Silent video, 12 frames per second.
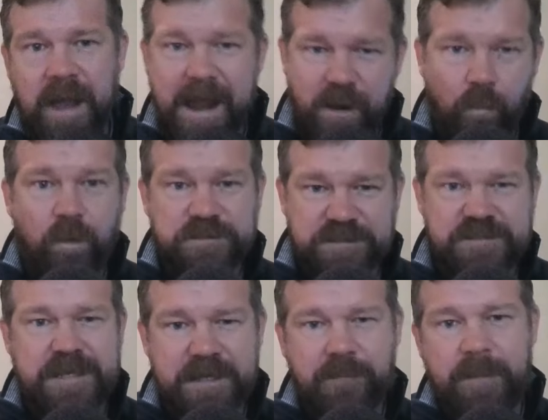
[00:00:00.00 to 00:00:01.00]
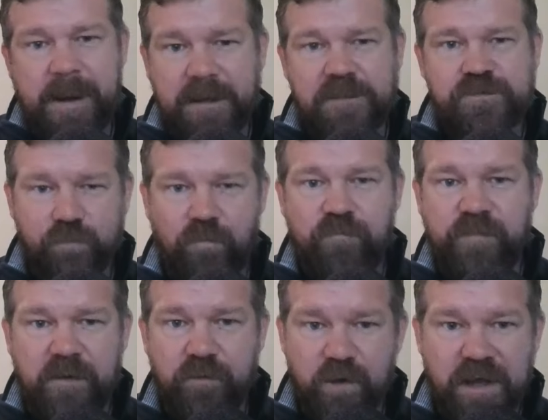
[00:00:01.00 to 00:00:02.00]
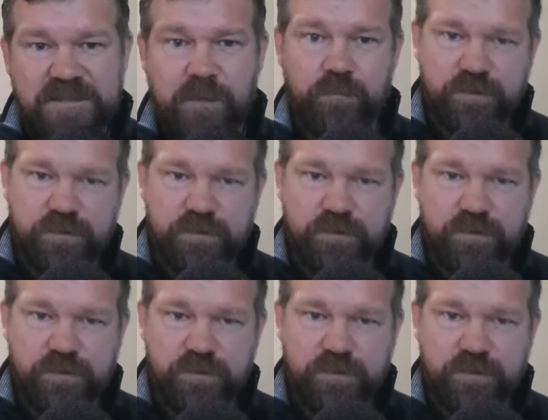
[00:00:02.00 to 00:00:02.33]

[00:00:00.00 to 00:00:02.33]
and it was this independent store of value asset,